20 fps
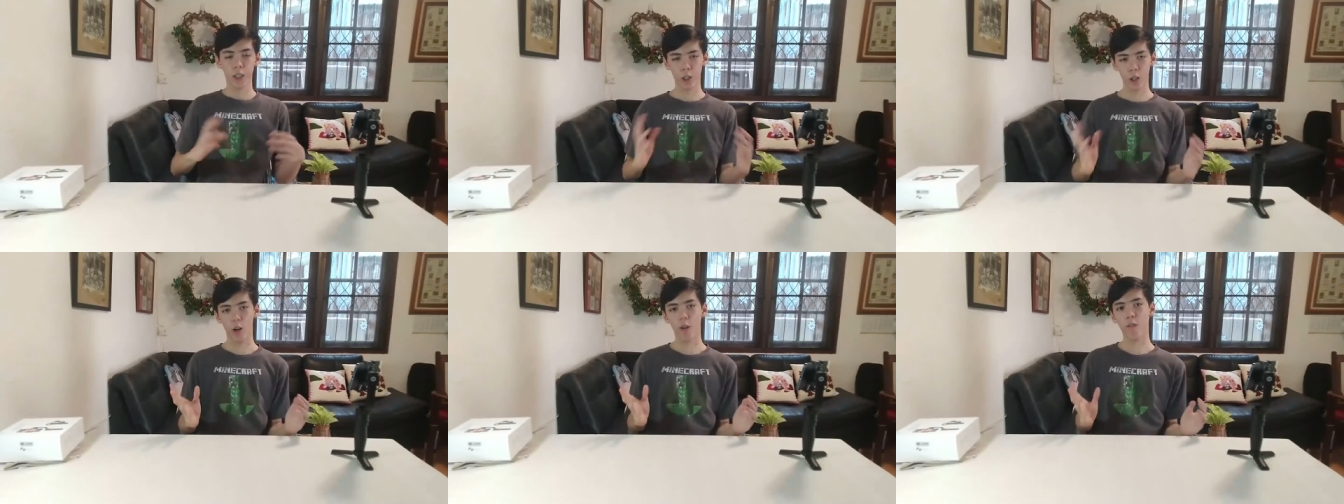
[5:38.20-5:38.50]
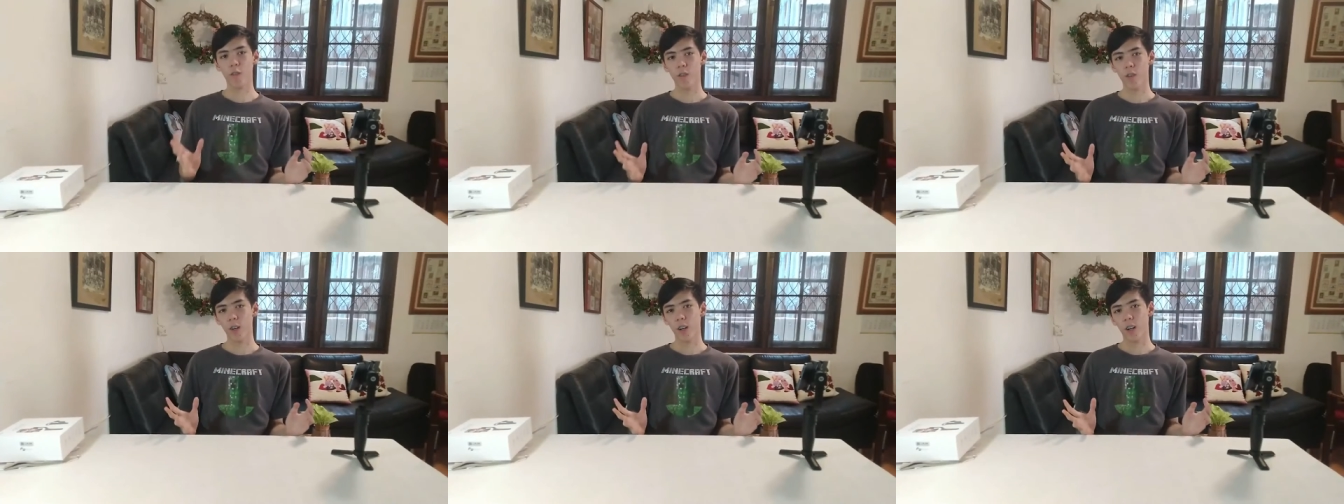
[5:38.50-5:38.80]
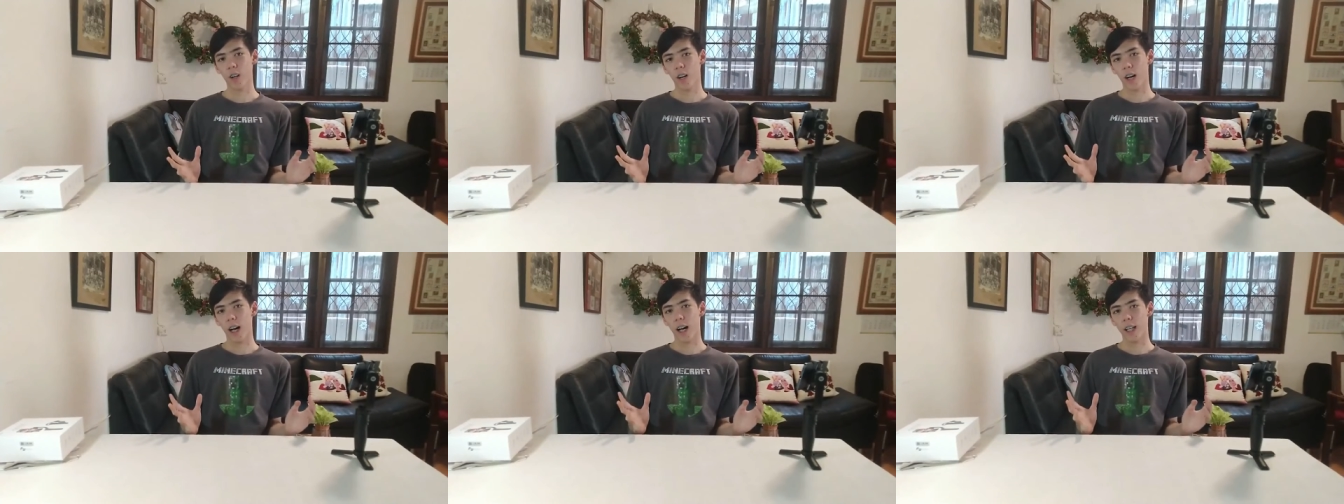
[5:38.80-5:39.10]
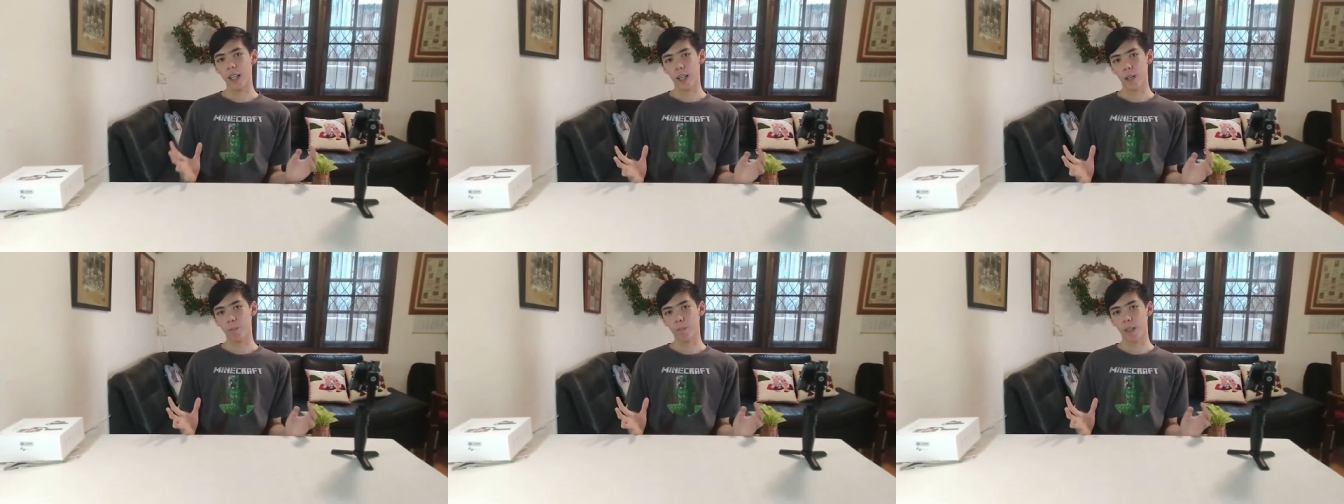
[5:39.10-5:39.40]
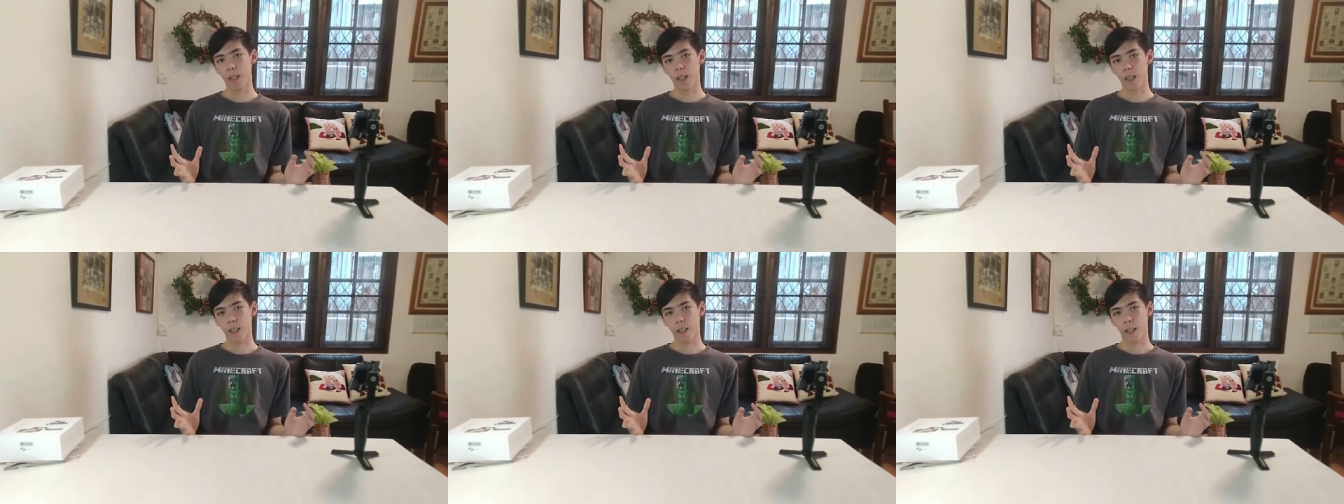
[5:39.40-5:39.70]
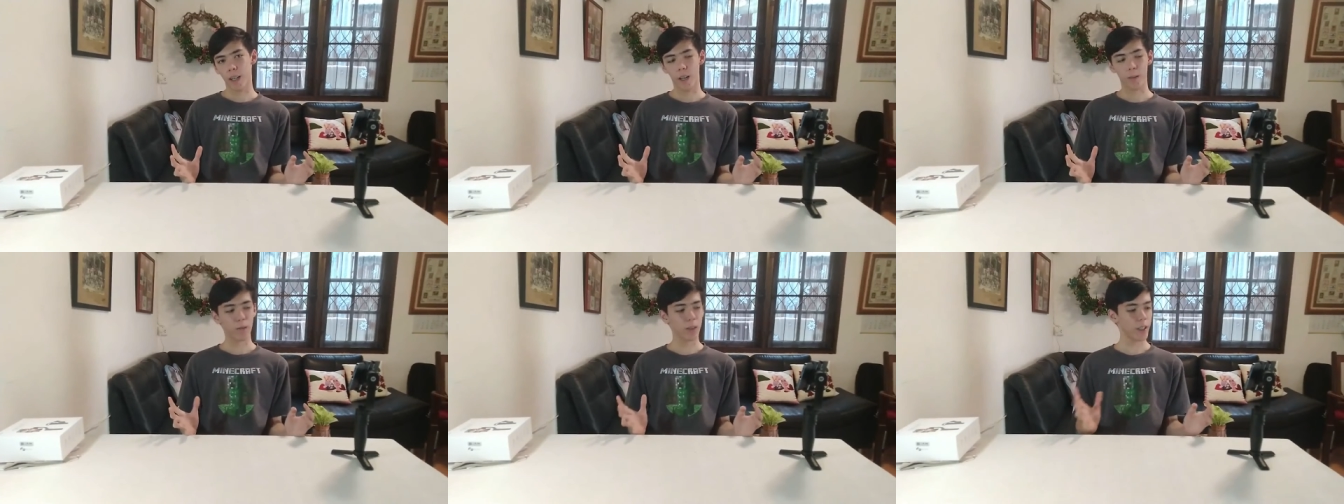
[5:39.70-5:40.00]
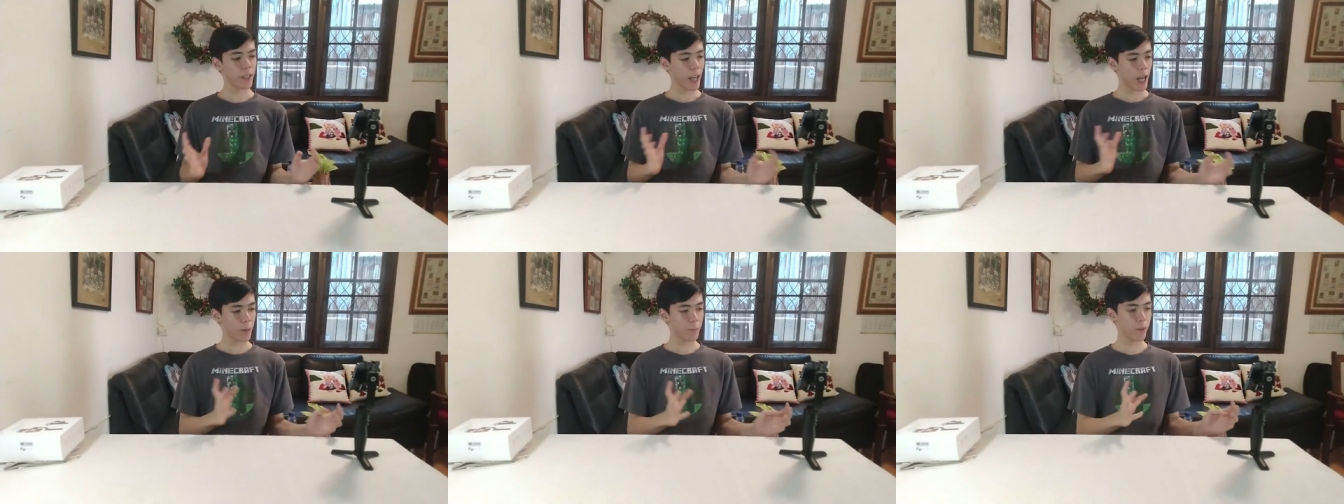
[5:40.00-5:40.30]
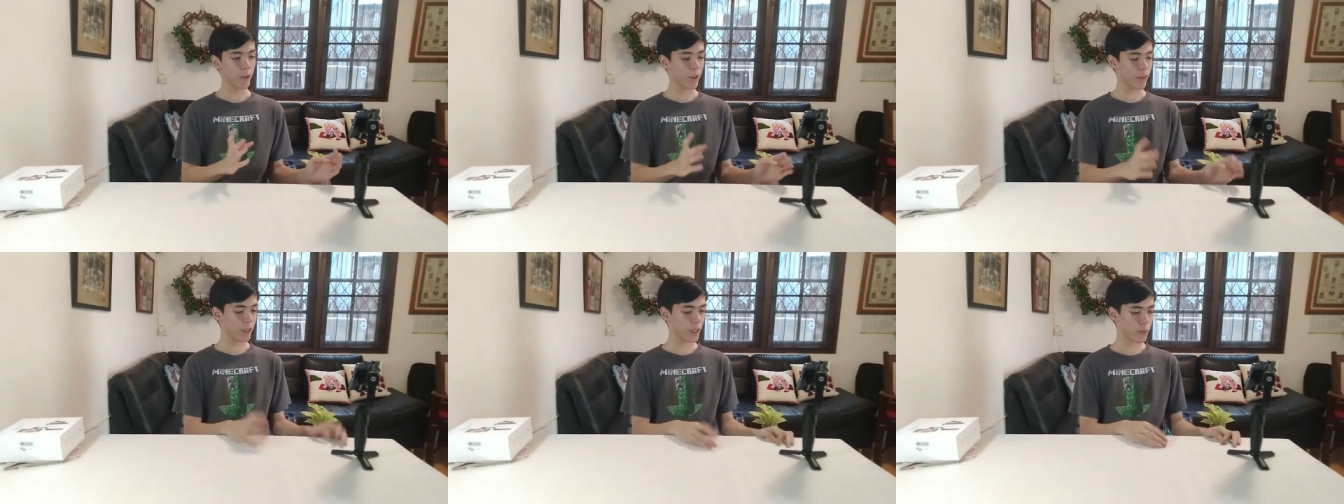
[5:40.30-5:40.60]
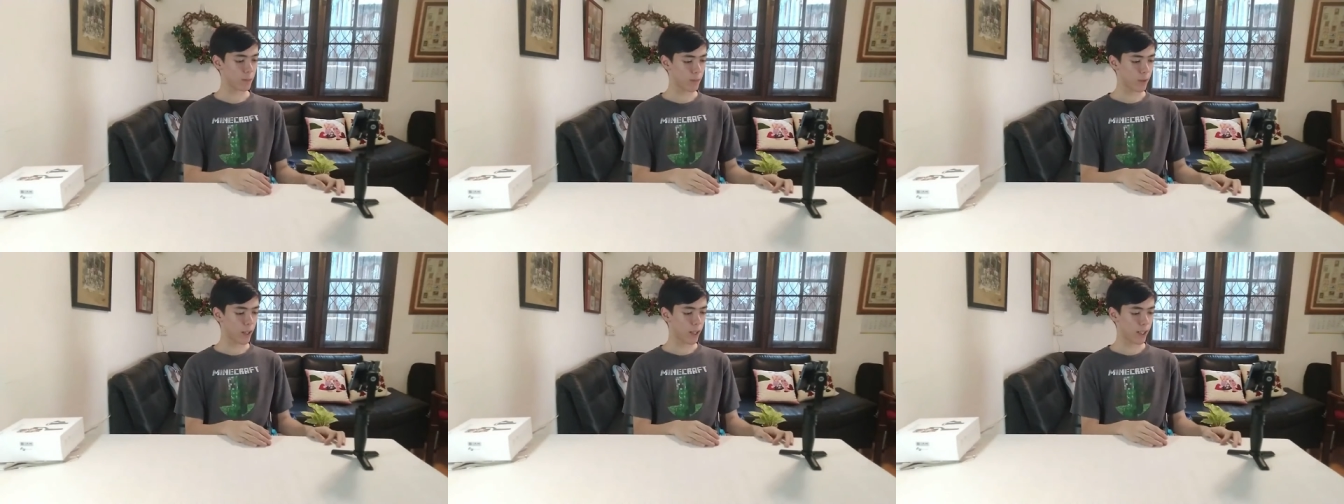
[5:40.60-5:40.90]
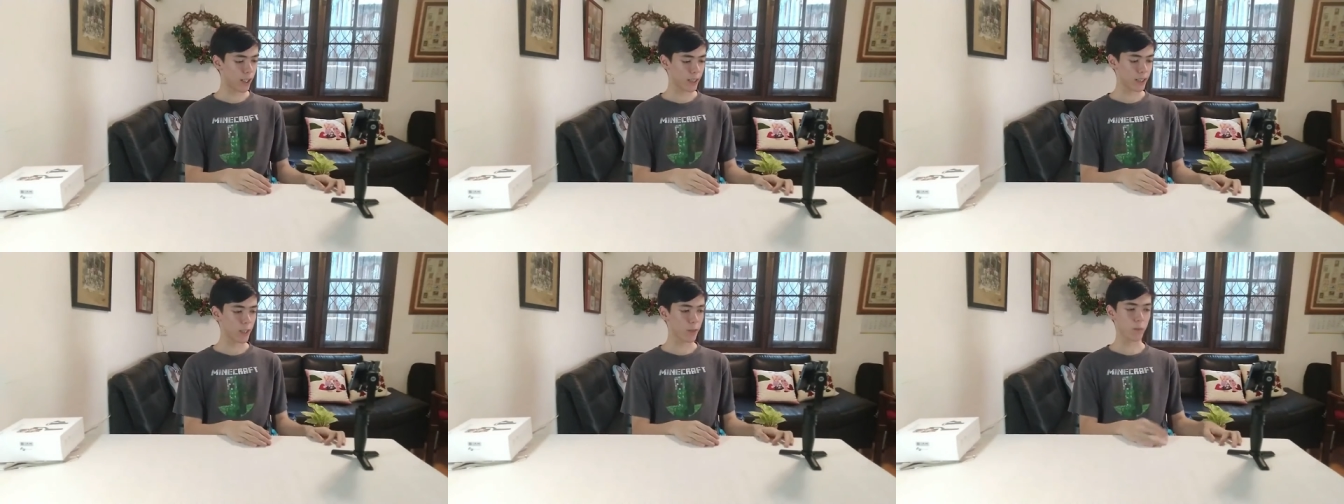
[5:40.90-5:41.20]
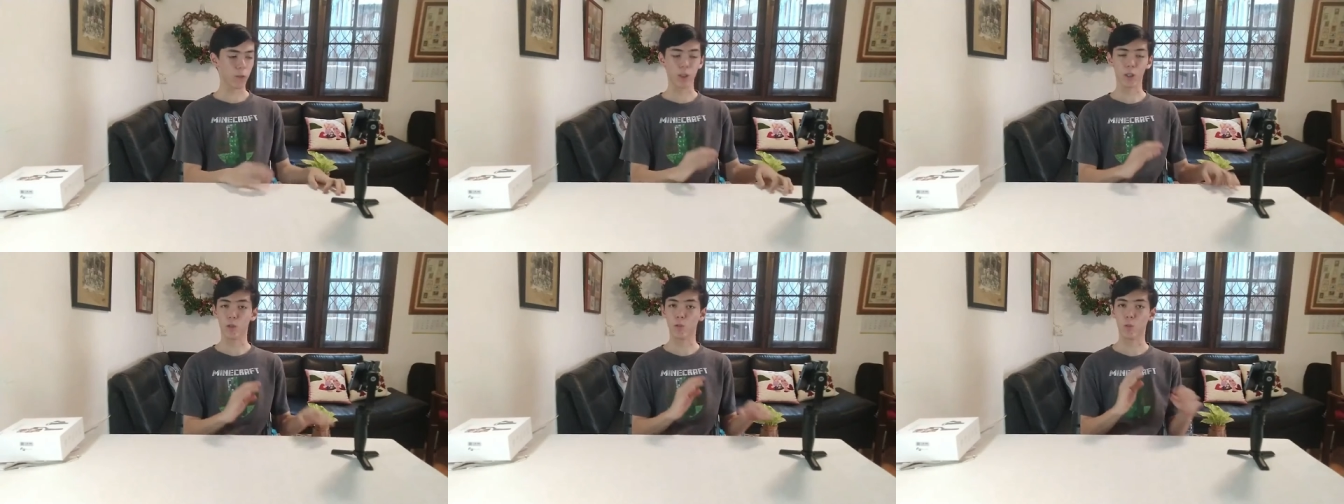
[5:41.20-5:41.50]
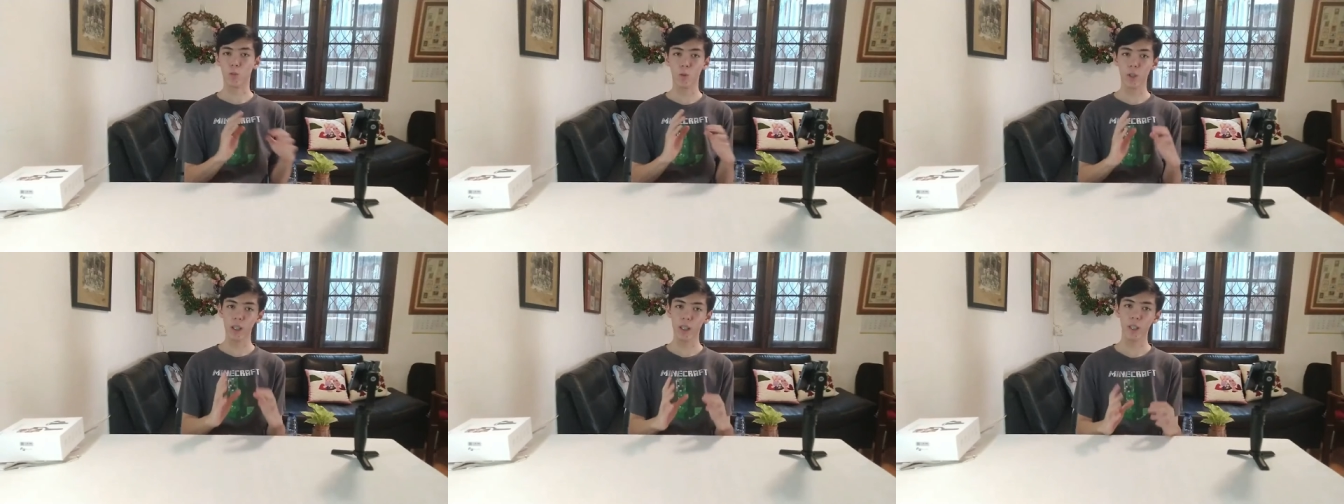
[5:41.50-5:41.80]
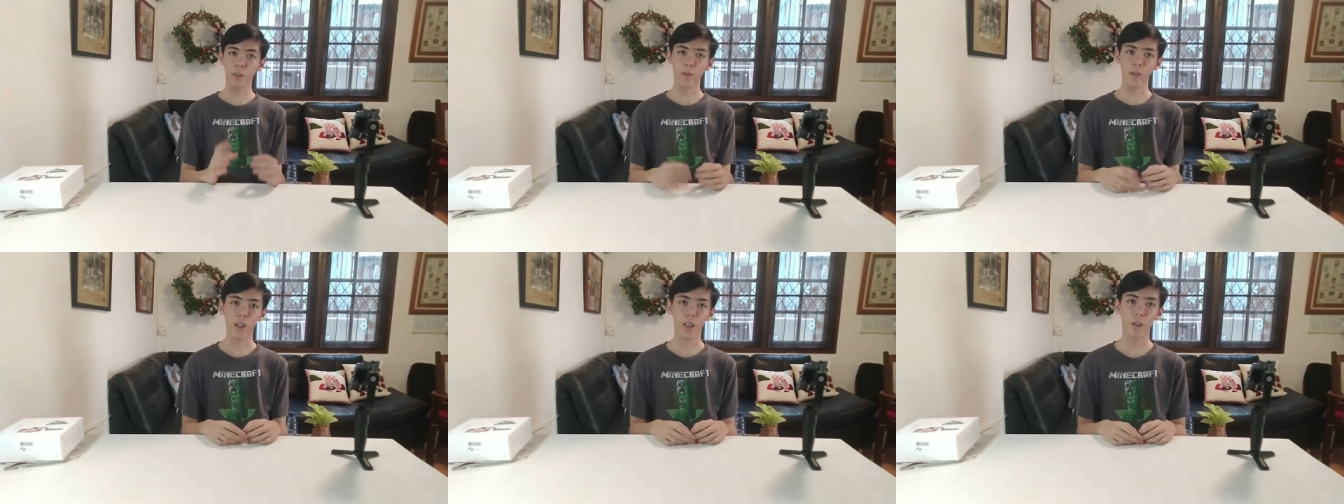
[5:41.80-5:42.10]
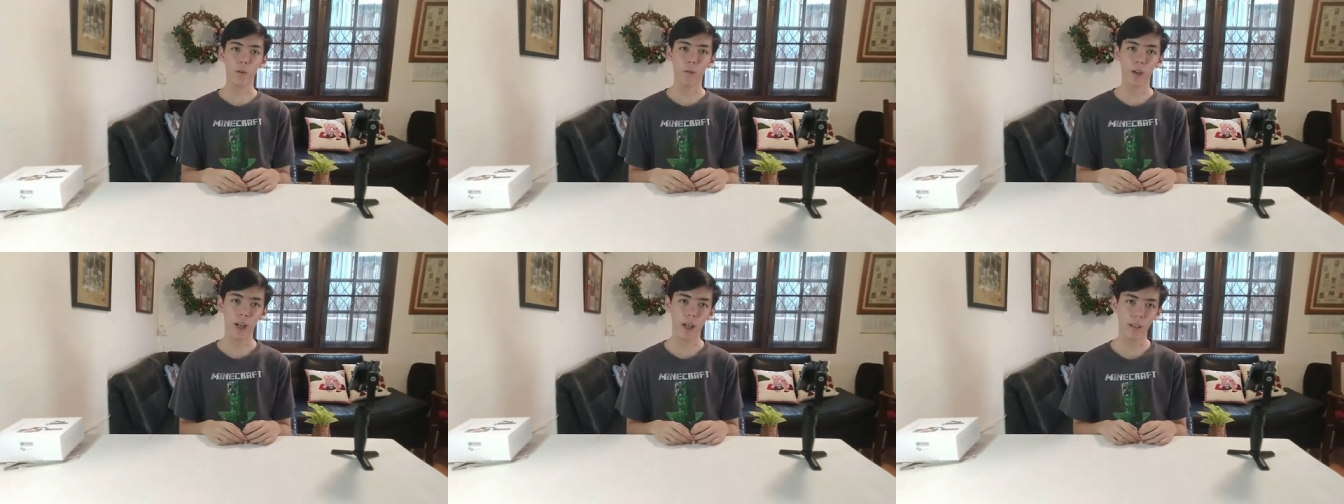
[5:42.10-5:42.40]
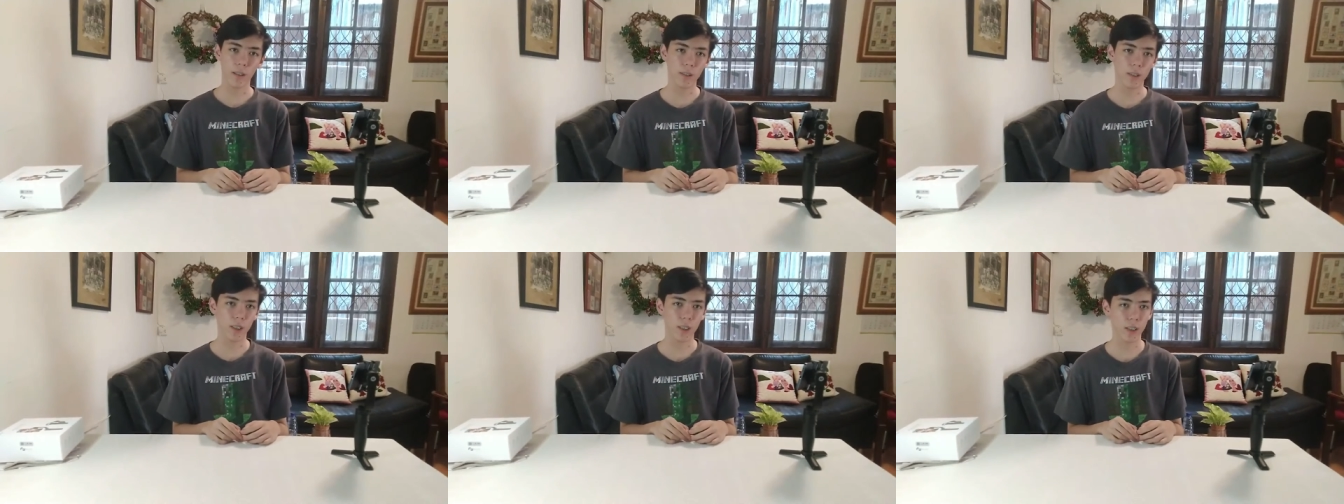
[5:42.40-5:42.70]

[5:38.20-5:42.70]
So overall, I am uh, I'm really happy with this product. It works really, really well.